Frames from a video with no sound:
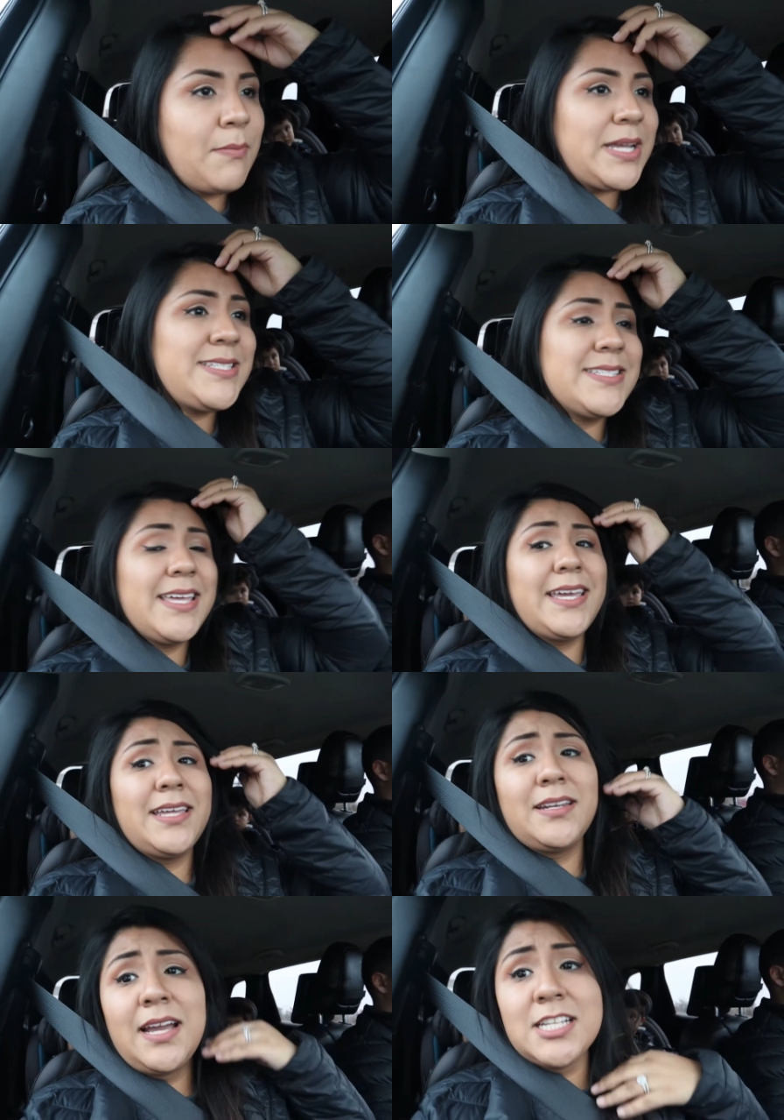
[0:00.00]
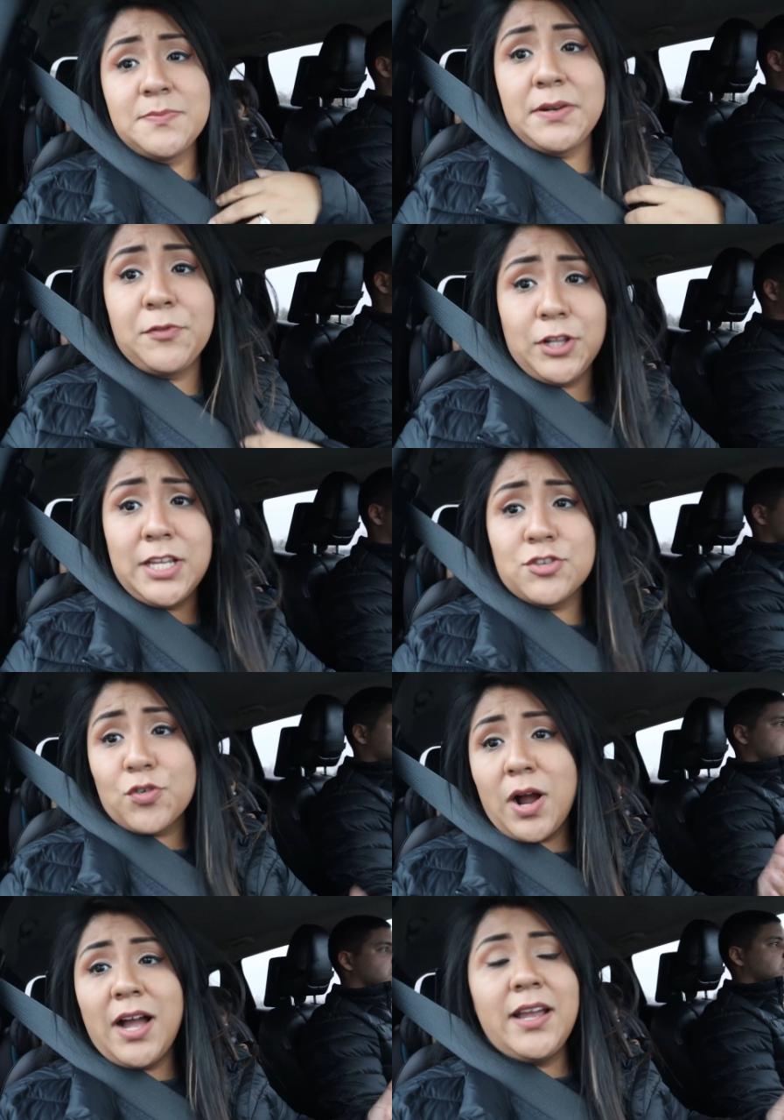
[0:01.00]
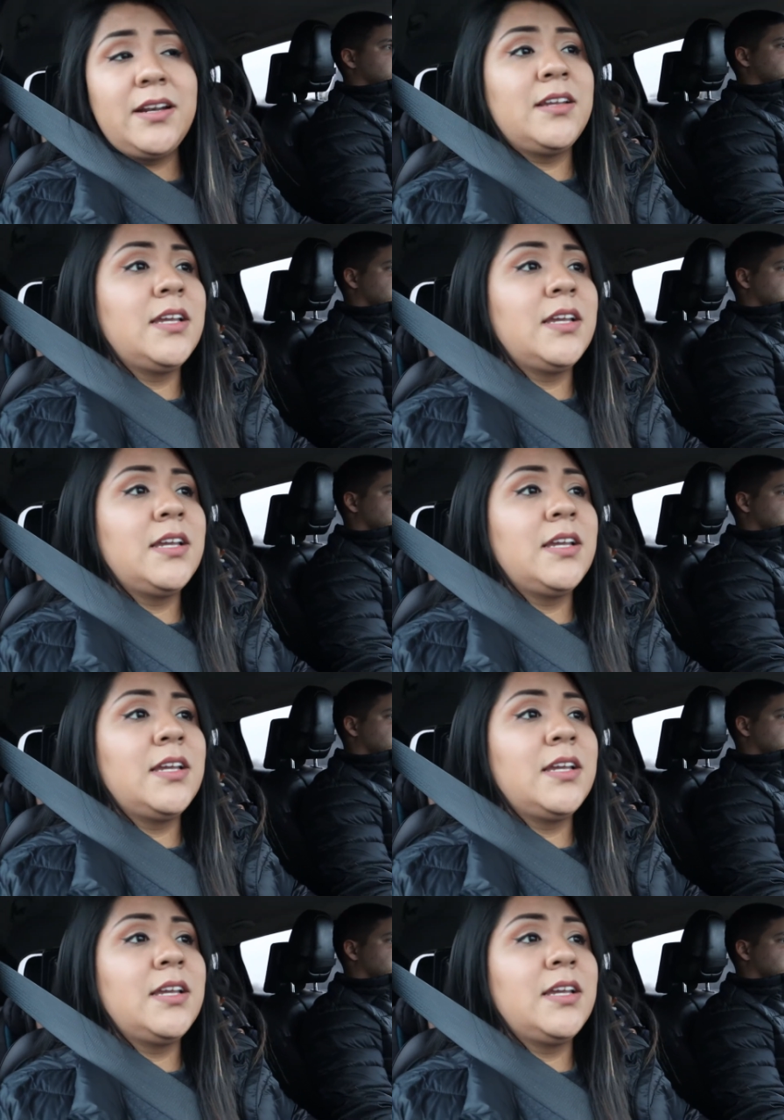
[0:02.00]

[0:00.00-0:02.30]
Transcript: my skin has been really dry.